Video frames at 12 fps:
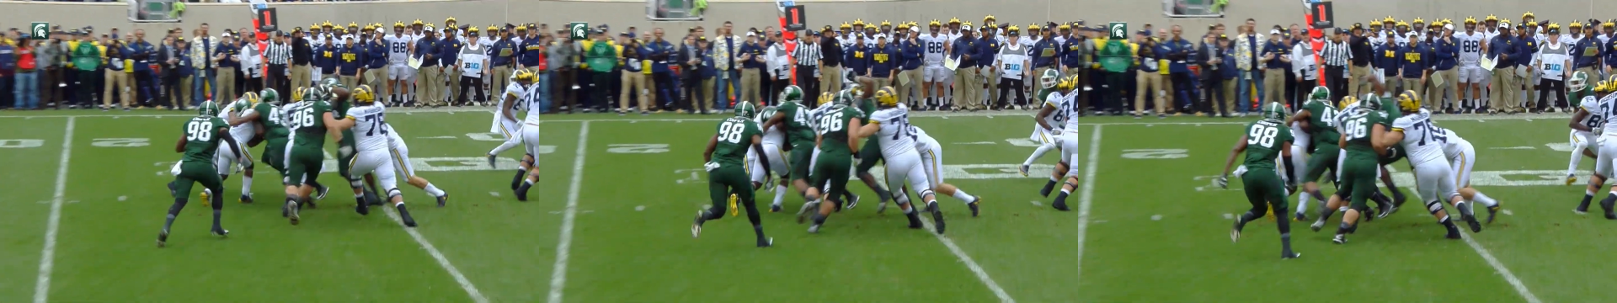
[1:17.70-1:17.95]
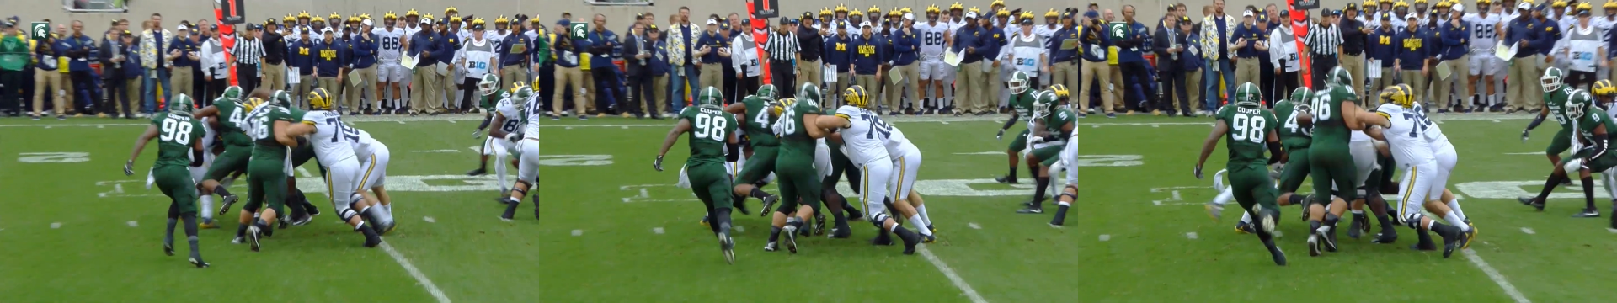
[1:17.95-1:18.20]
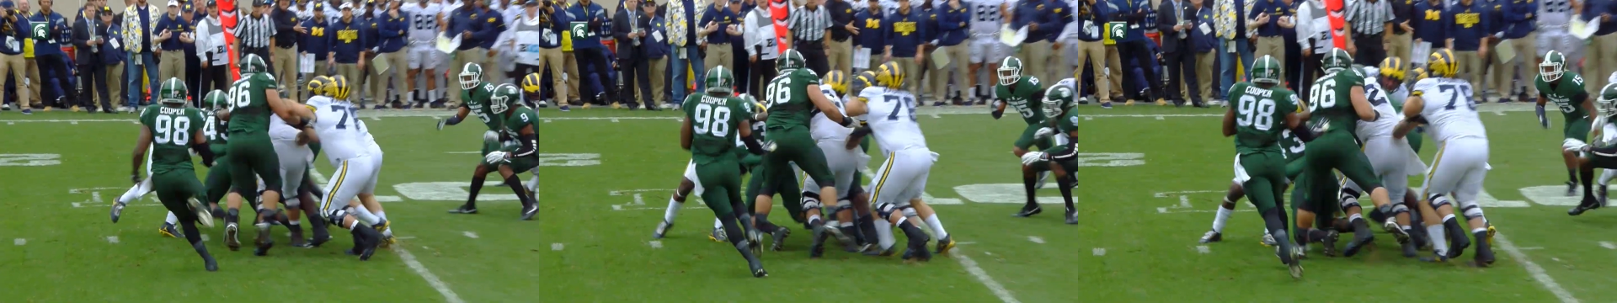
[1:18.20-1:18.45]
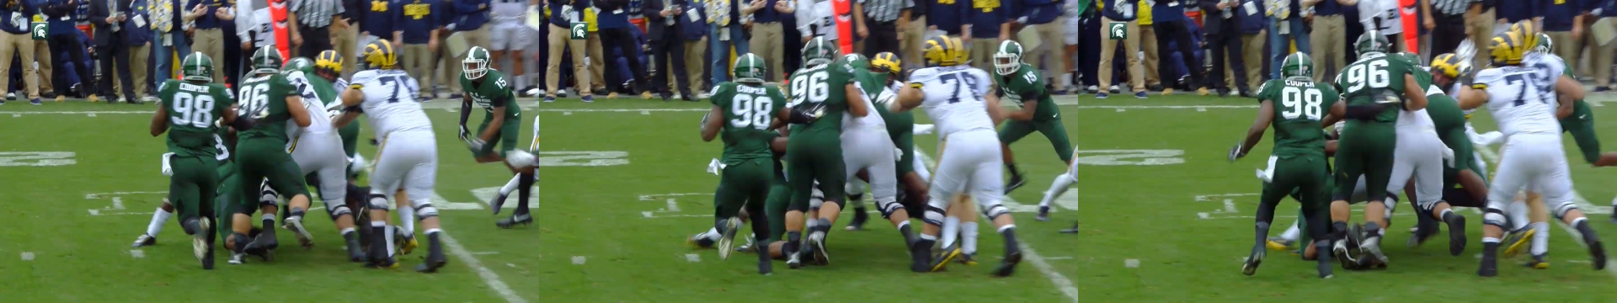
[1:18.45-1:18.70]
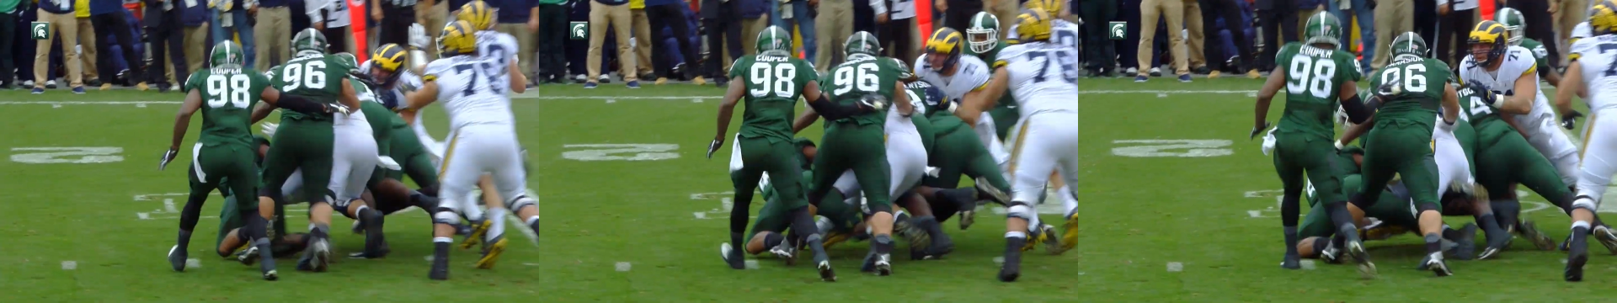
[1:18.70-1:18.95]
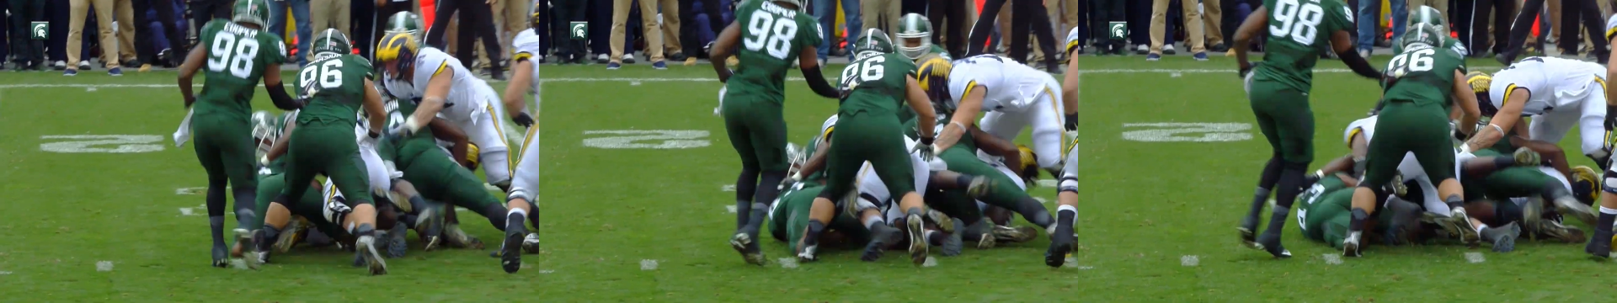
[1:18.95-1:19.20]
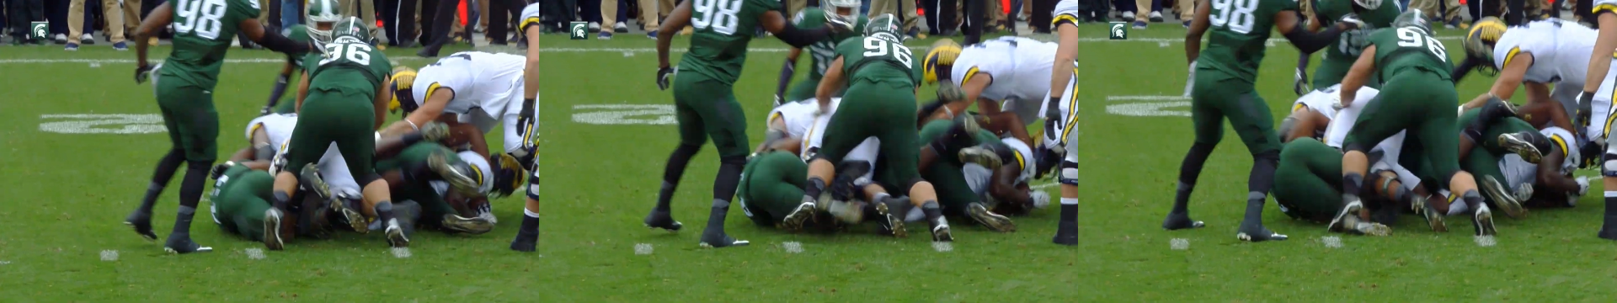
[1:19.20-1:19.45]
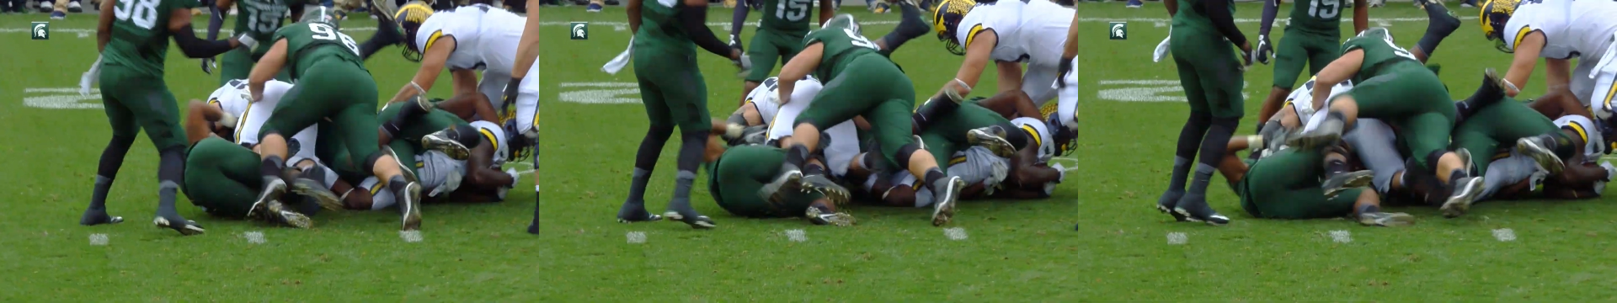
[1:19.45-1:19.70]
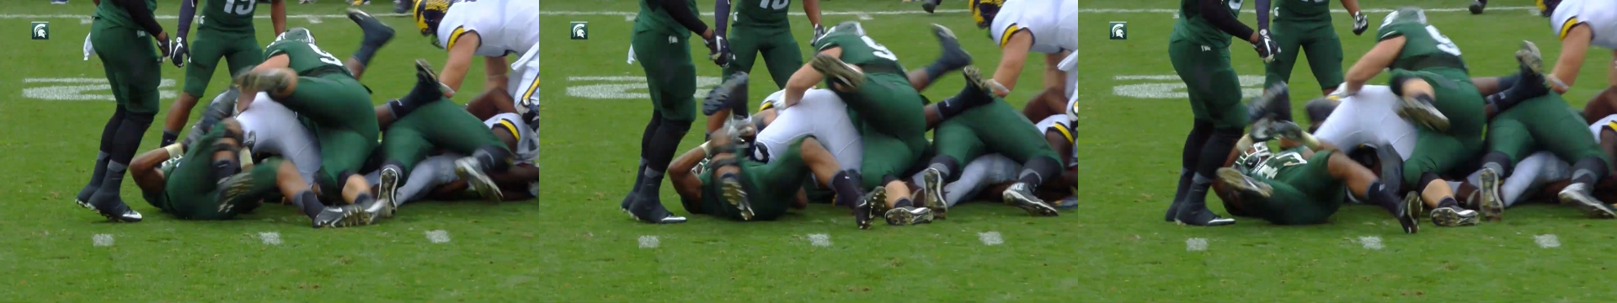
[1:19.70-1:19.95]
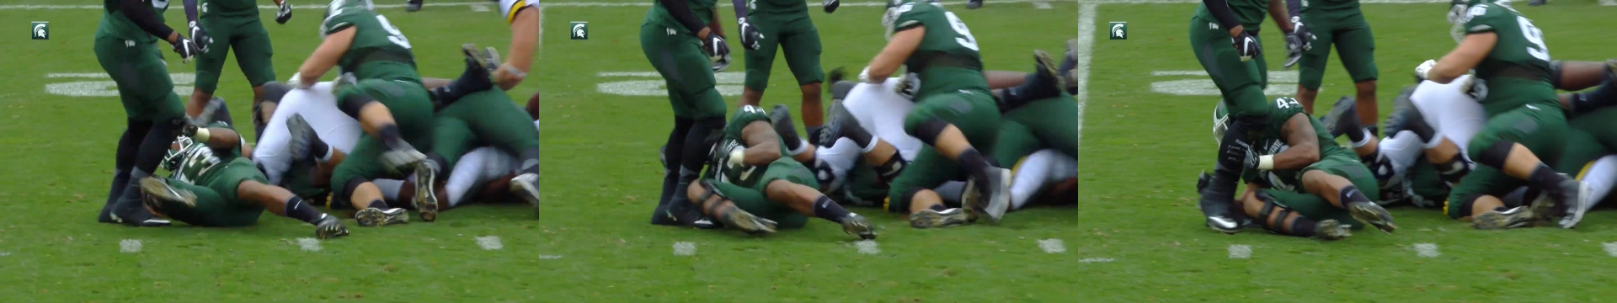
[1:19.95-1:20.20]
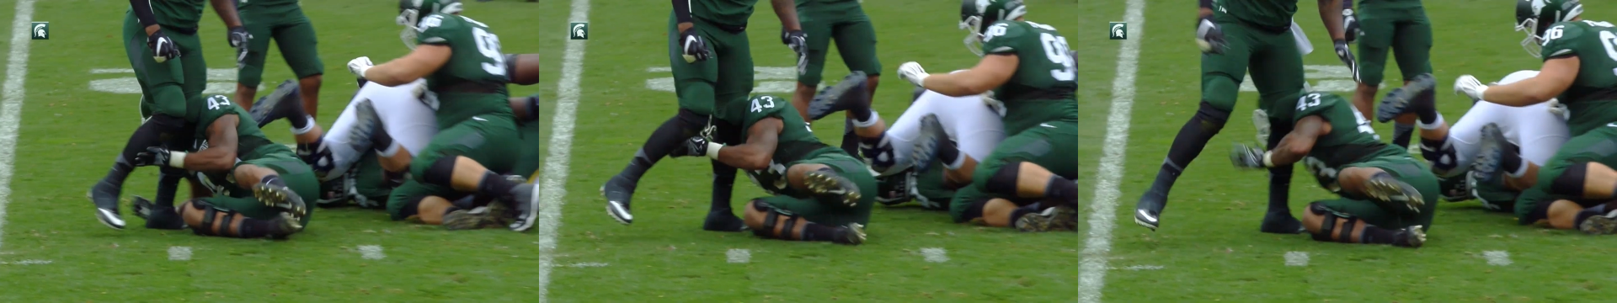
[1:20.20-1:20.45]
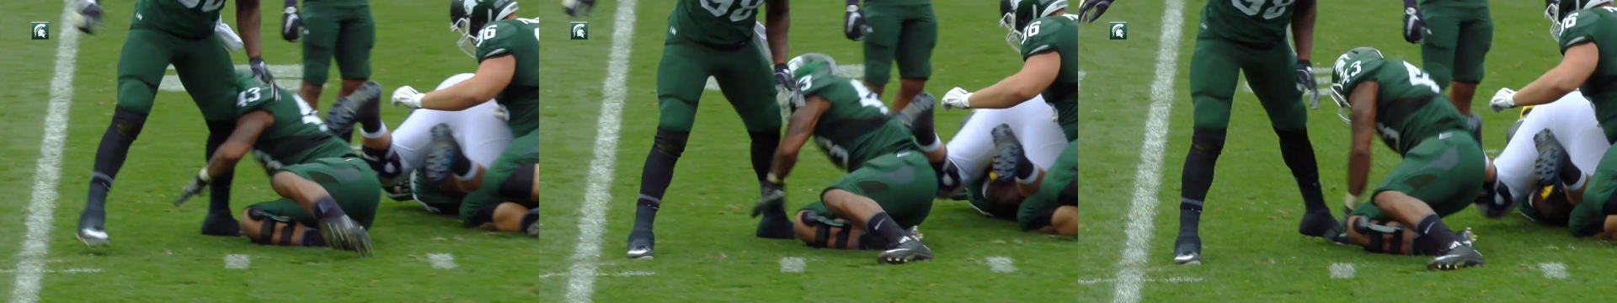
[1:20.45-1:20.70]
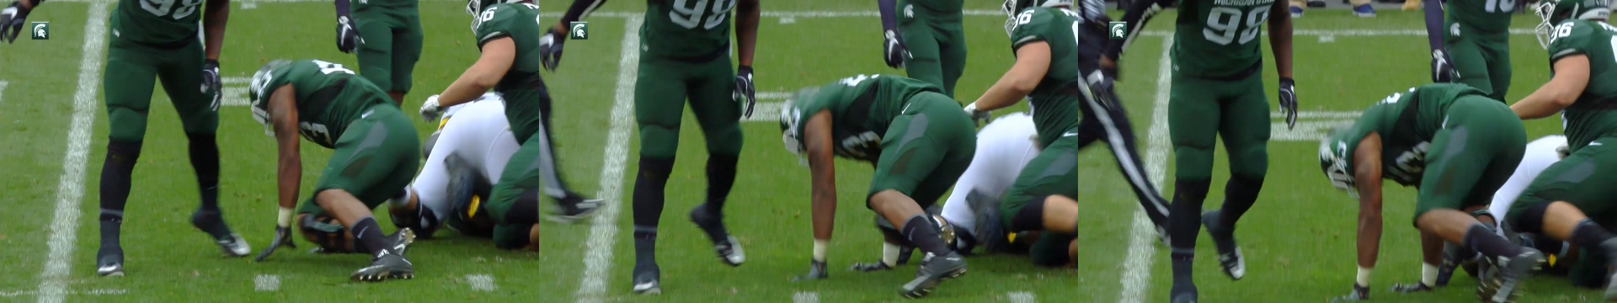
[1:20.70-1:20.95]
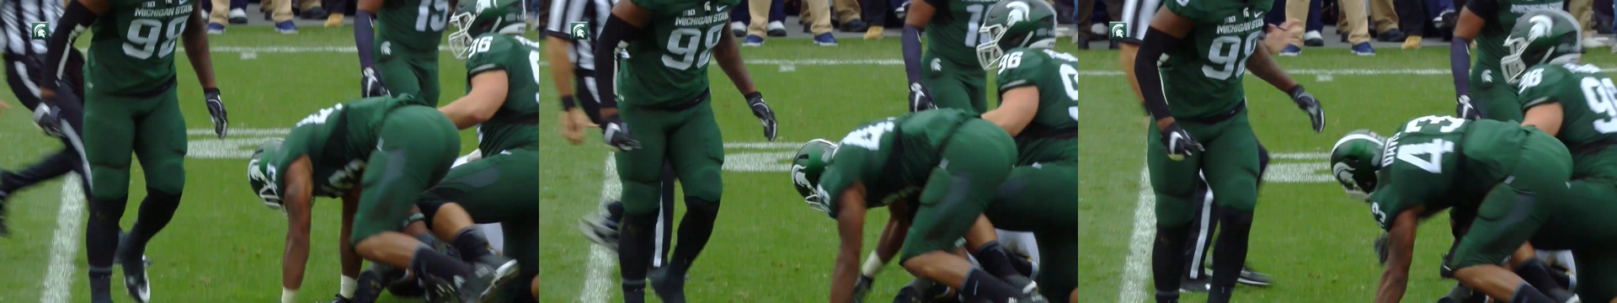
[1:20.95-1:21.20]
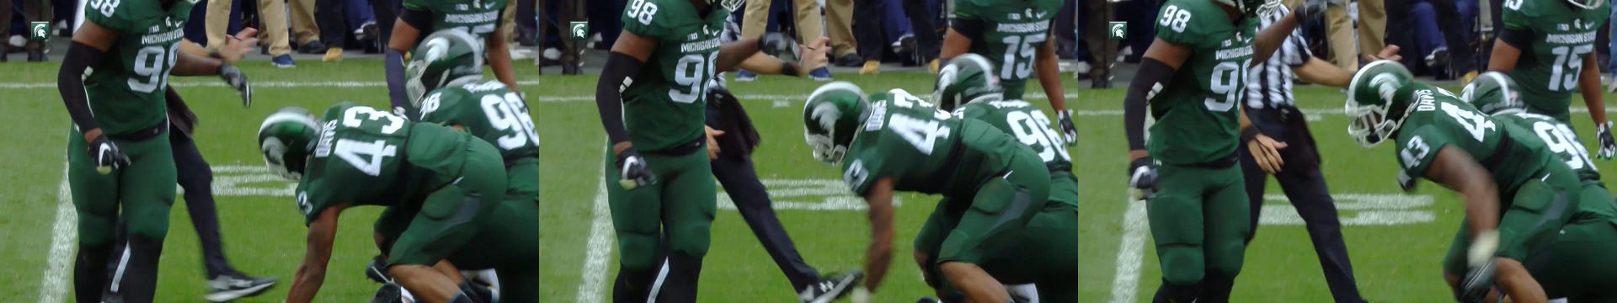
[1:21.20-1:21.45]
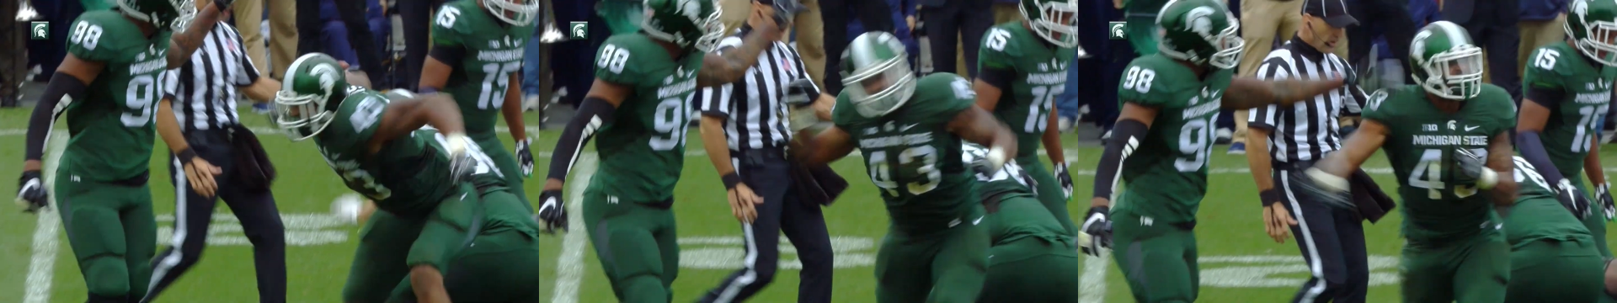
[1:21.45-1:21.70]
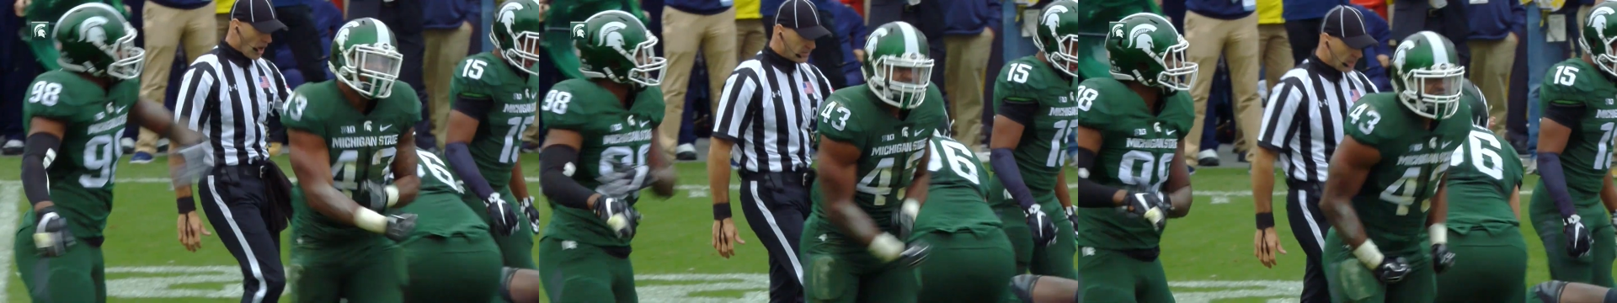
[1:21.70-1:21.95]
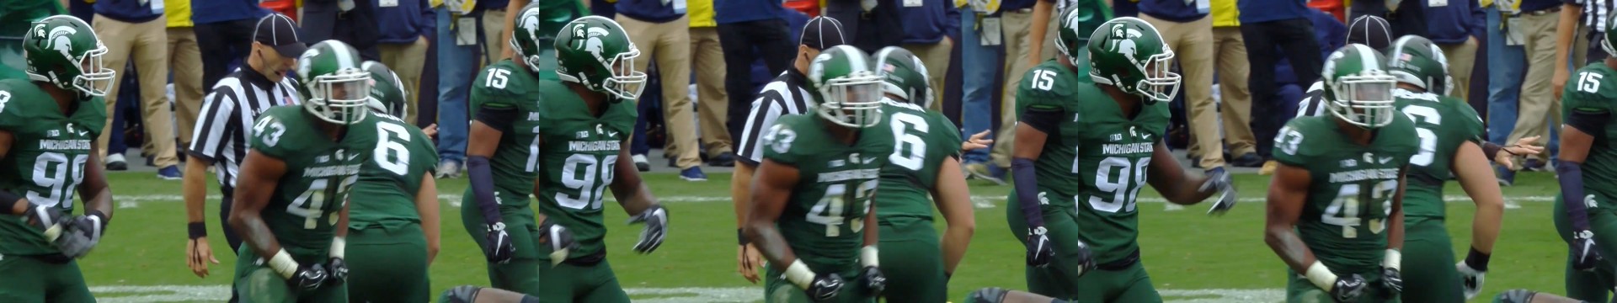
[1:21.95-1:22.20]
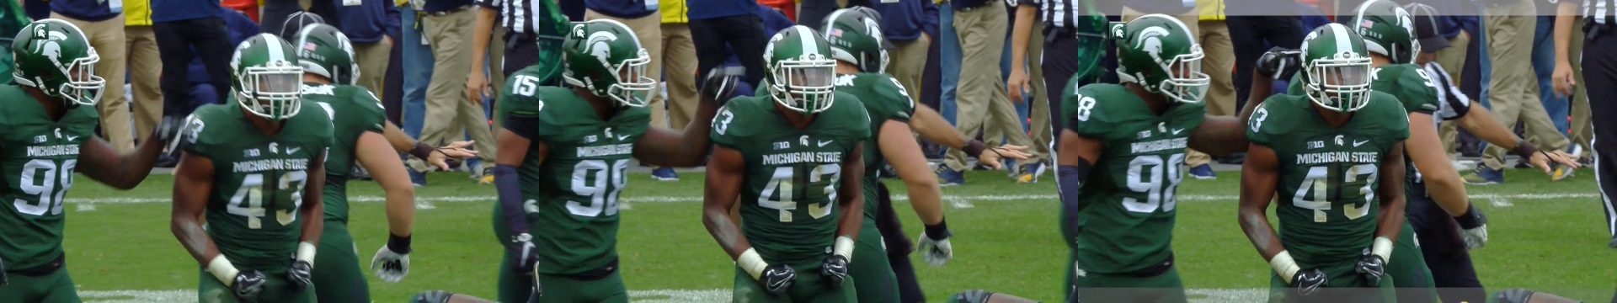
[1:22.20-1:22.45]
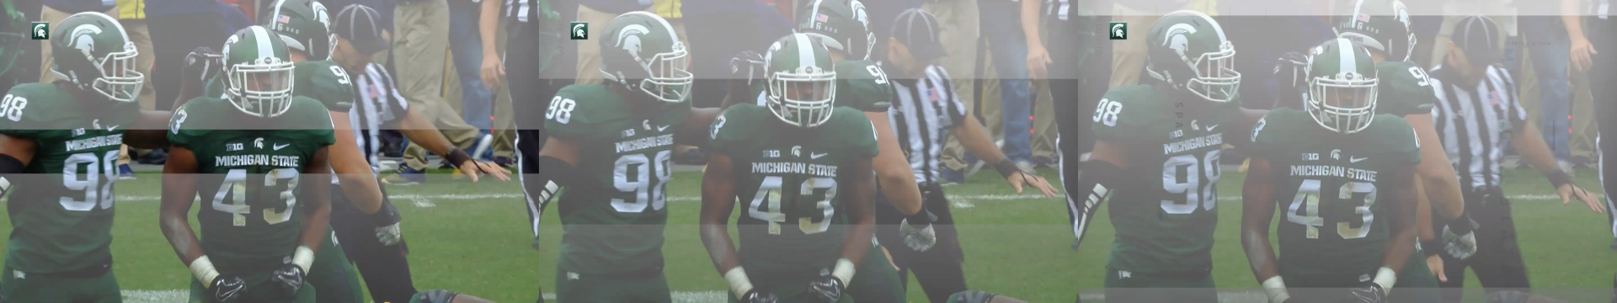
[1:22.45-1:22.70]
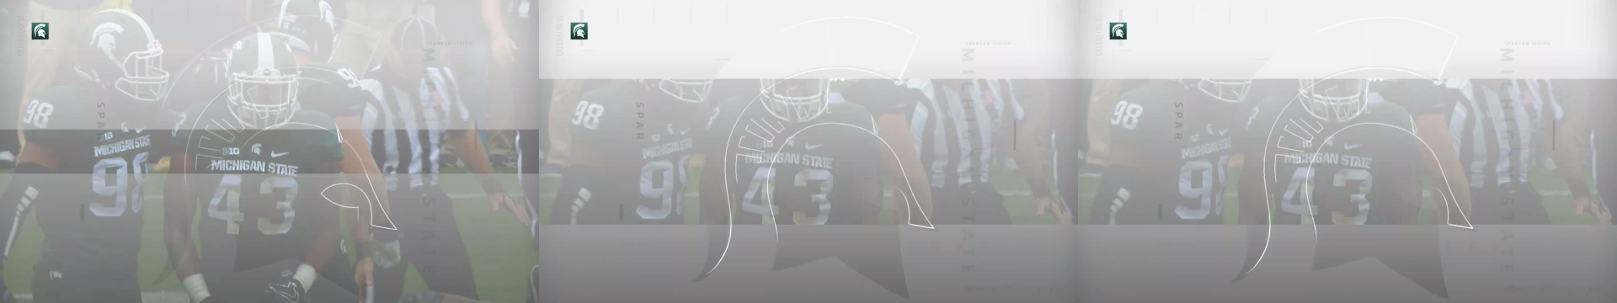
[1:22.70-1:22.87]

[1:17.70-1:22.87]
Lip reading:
Nobody's mouth can be seen.